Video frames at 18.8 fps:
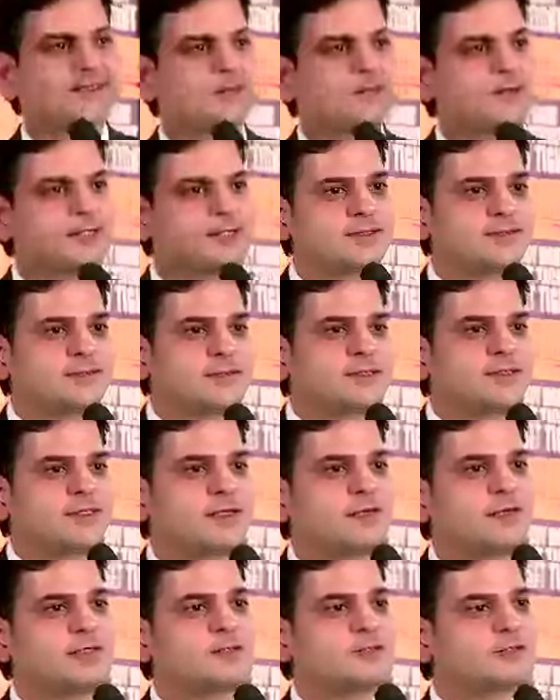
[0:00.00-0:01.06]
request Mr.
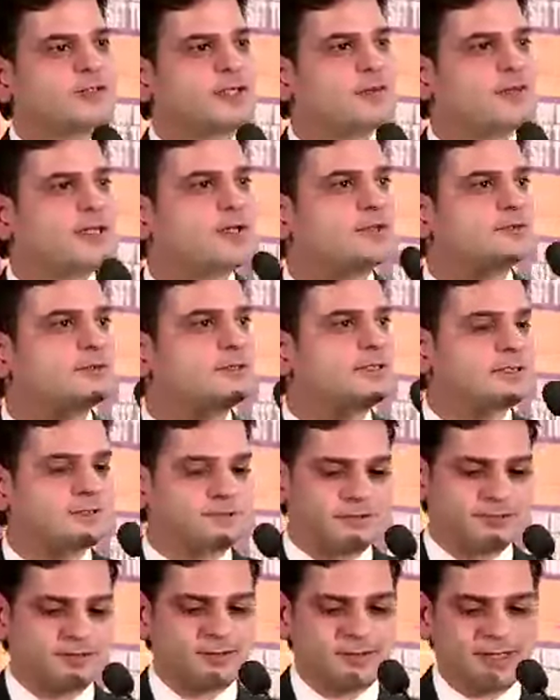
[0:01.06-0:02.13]
Agrawal to stay back on stage
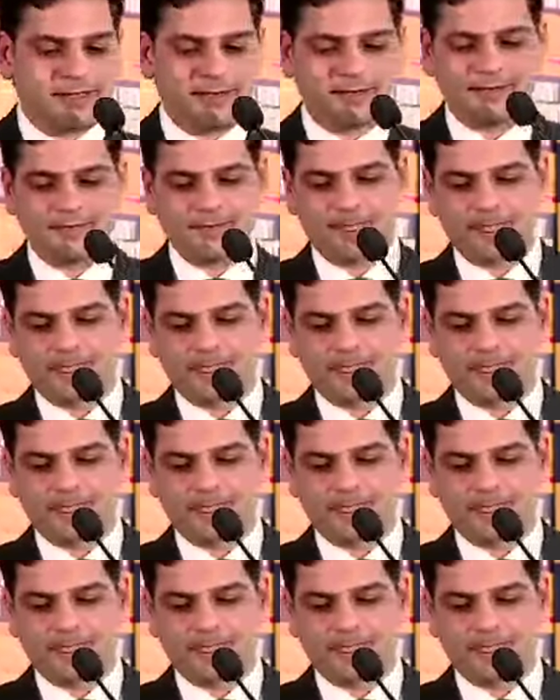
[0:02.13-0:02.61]
for some time.